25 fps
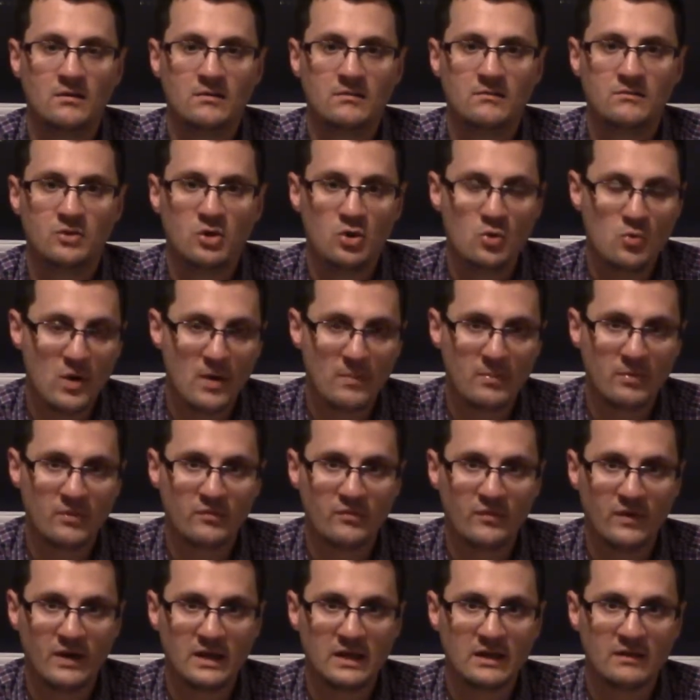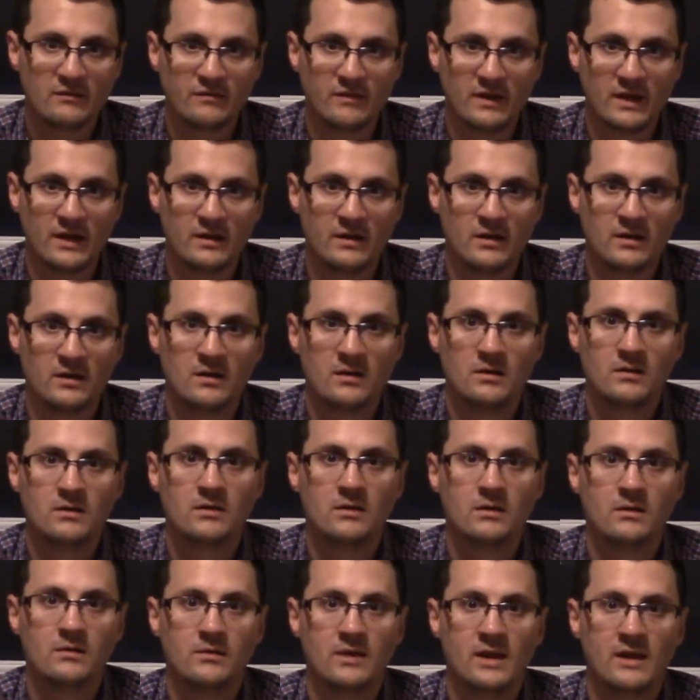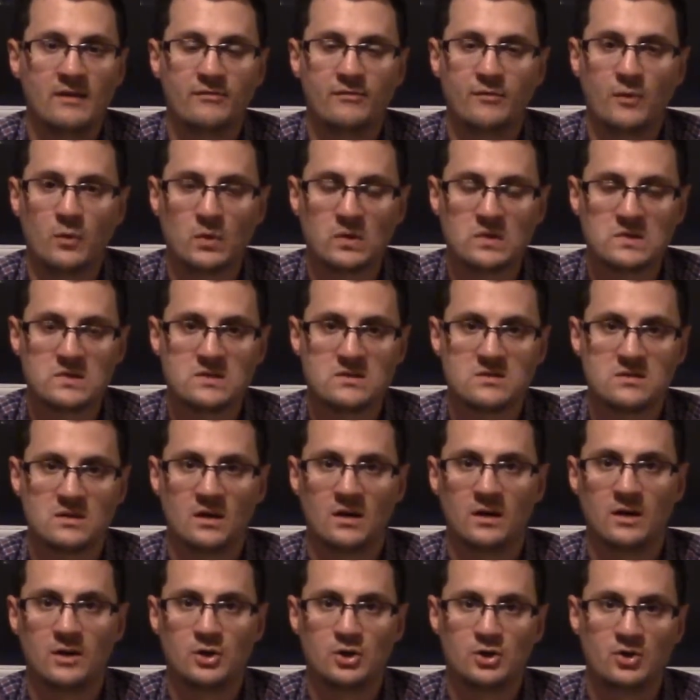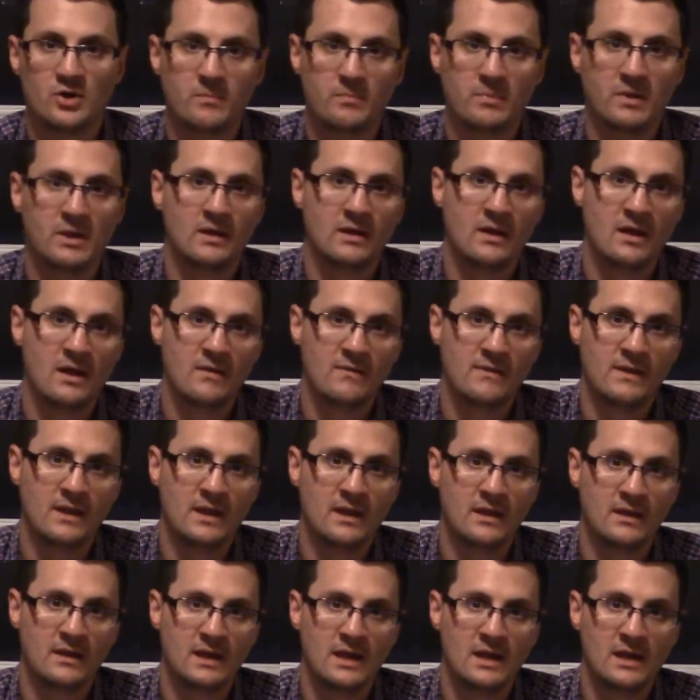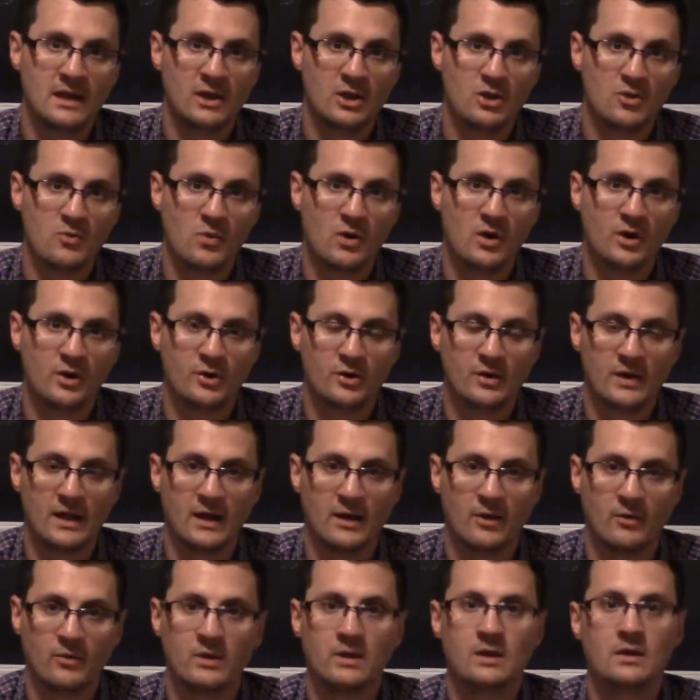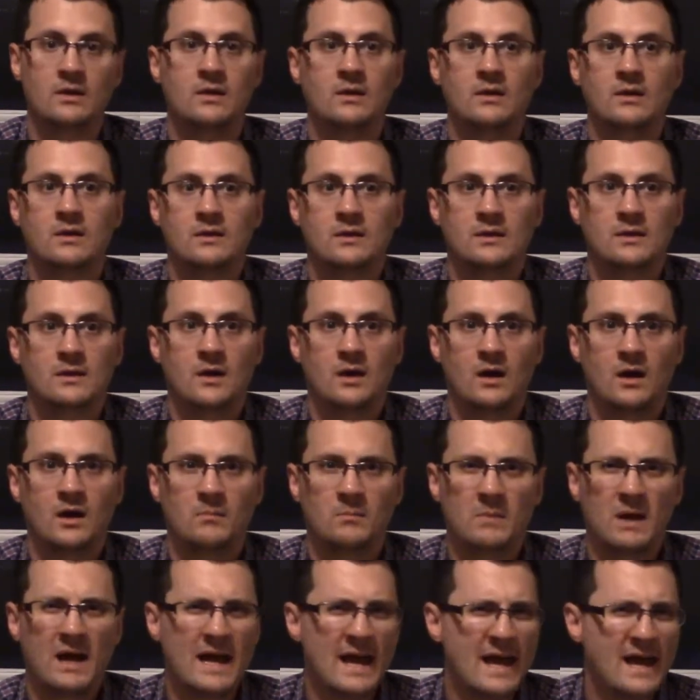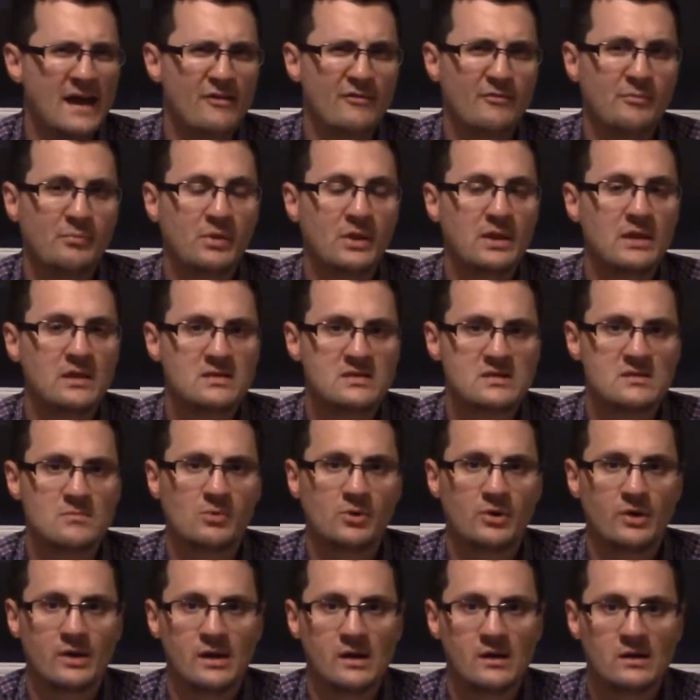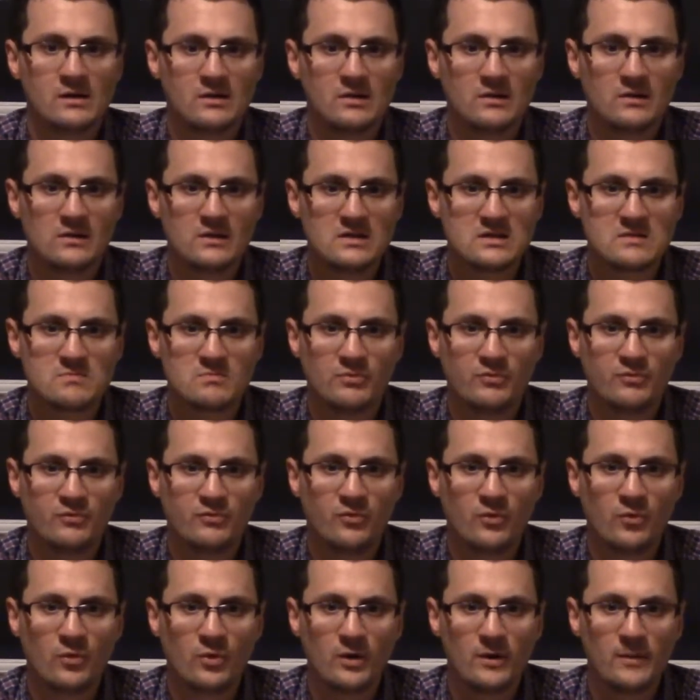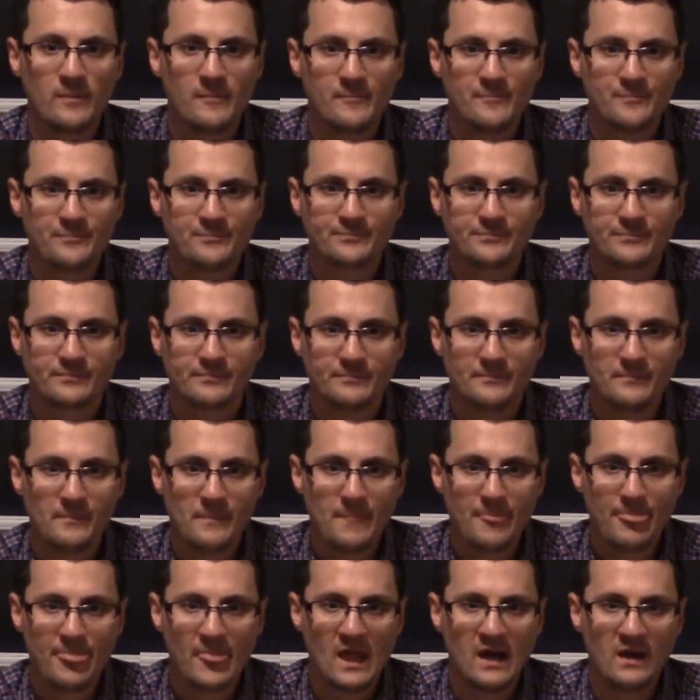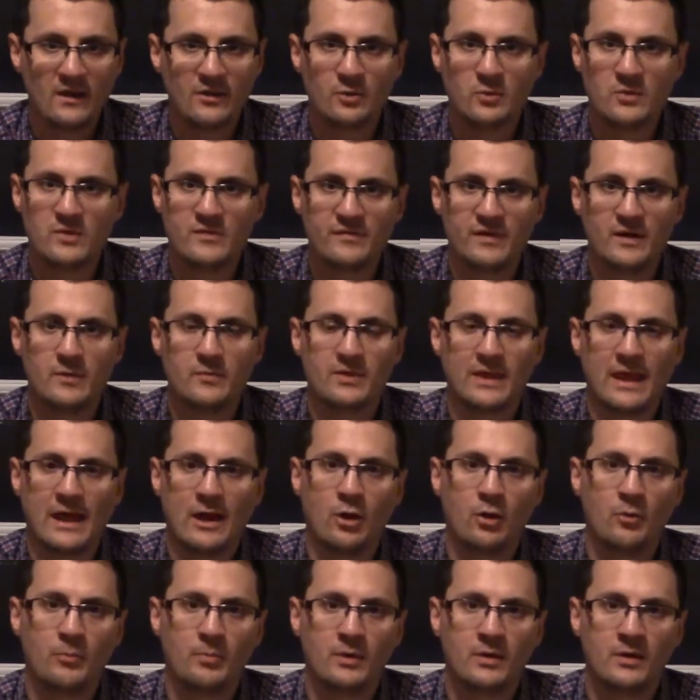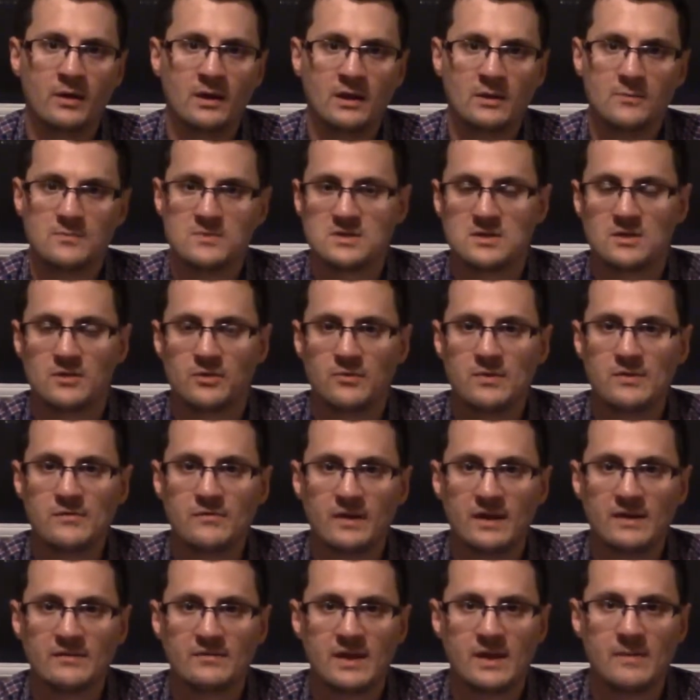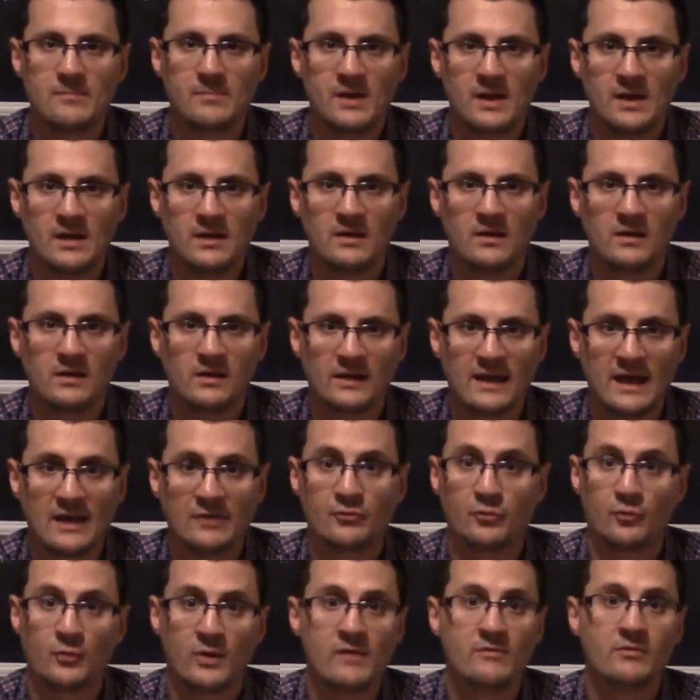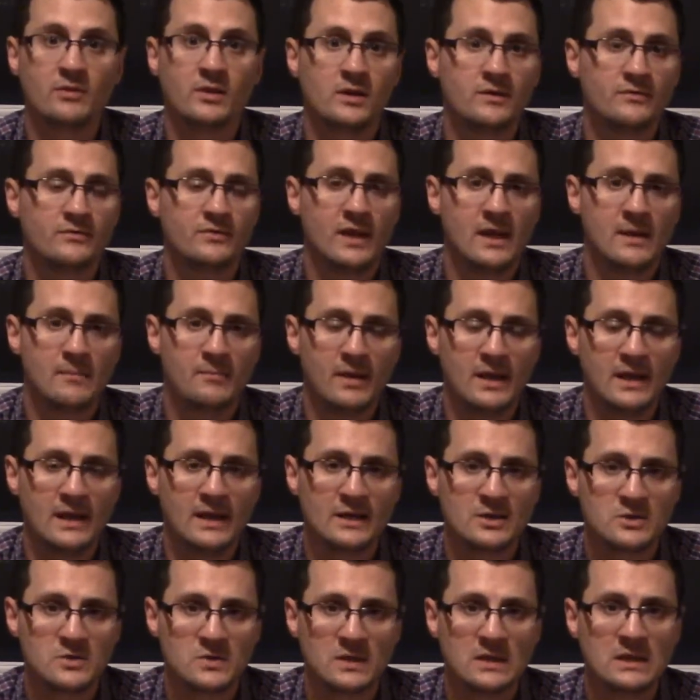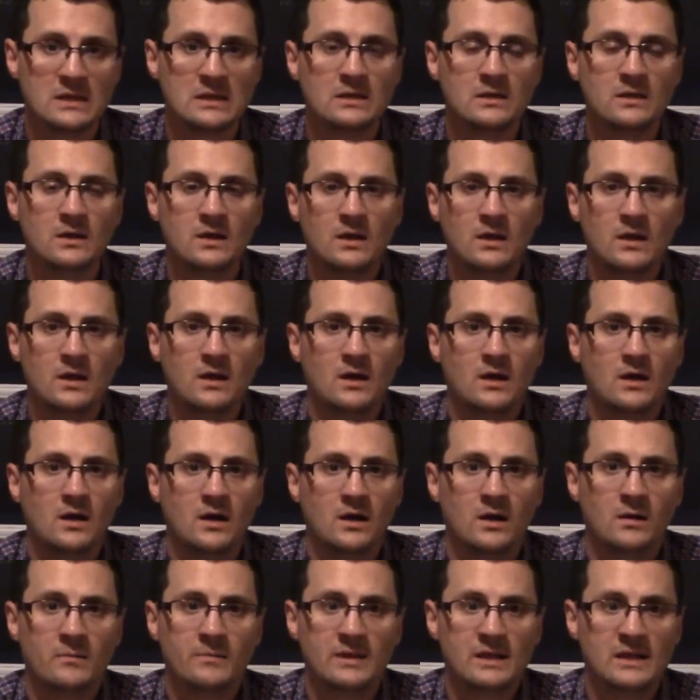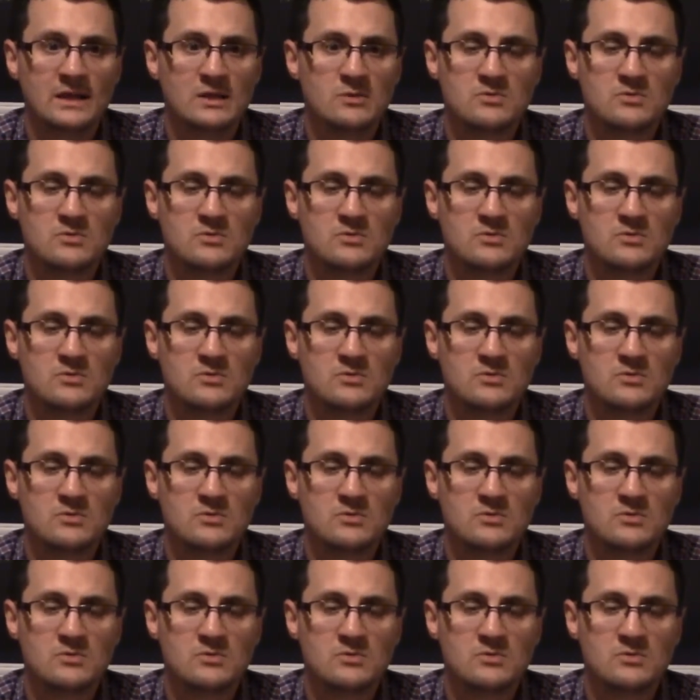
2-weapon fighter that focuses on tripping and then hitting you while you're down. I have played a similar character to this before, Though he fought with a halberd, and it was in a 3-5 campaign, Castle Ravenloft campaign actually, and he